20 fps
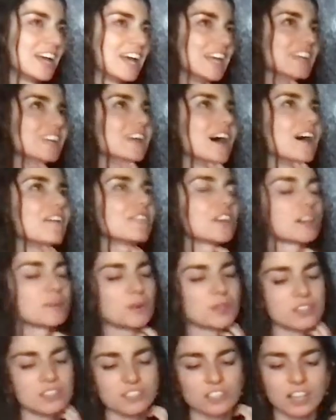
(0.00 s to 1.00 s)
And I've thought
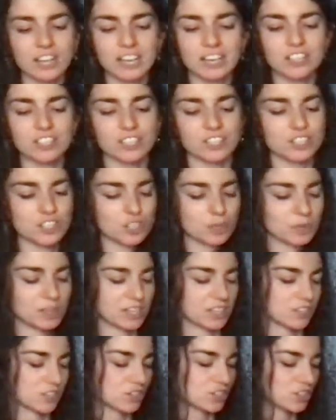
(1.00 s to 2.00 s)
about this a lot actually too,
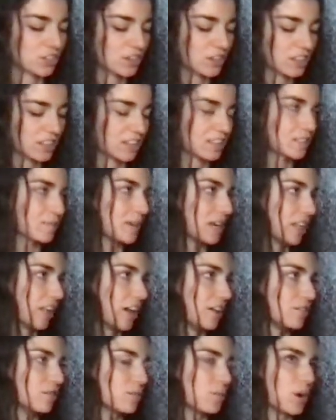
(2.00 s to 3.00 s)
because there's certain things in my
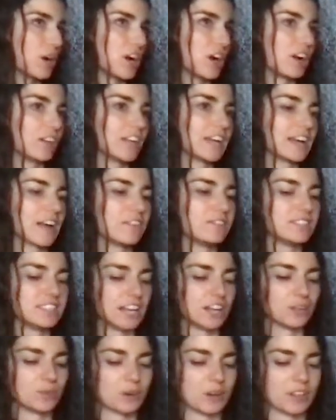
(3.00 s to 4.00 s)
life where like I've
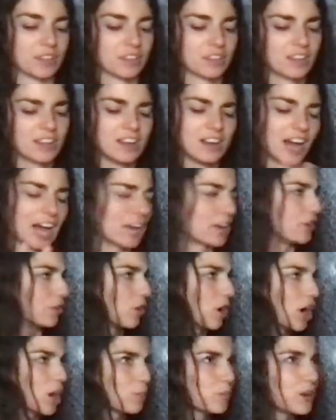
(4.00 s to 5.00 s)
dealt with, I don't know,
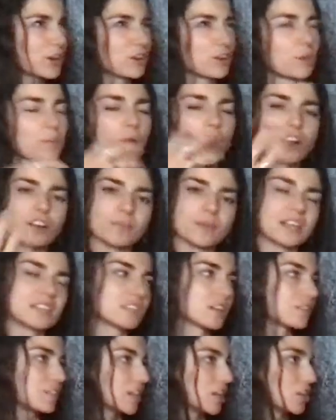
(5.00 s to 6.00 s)
heartbreak or a part of
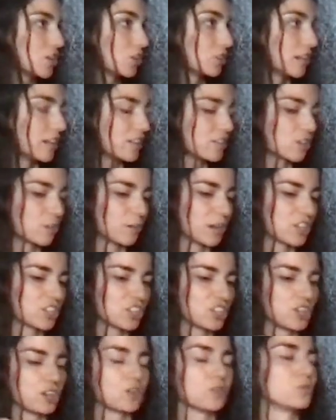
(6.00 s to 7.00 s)
myself that I don't like so much,
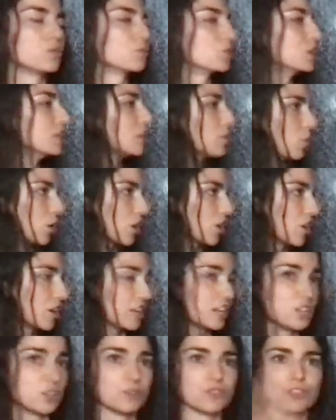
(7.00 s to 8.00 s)
and you know, you really work on
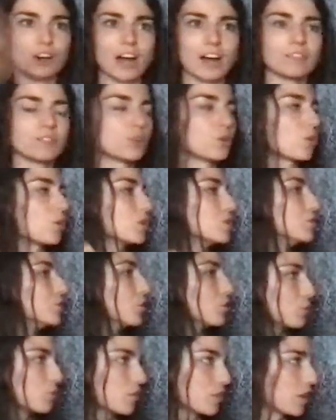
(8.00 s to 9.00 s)
it. You travel or you go
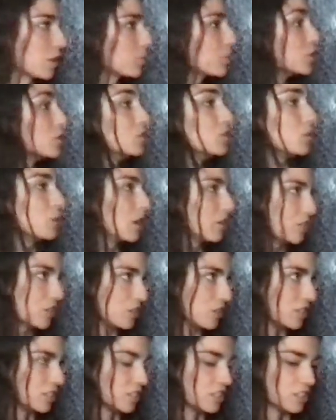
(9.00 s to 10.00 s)
through therapy, you do whatever you
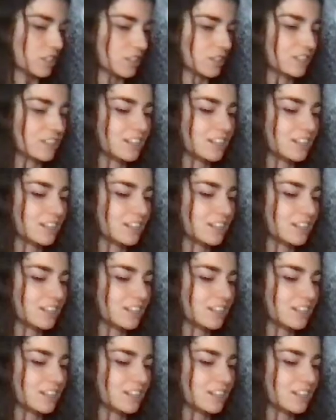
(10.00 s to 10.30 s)
need to do.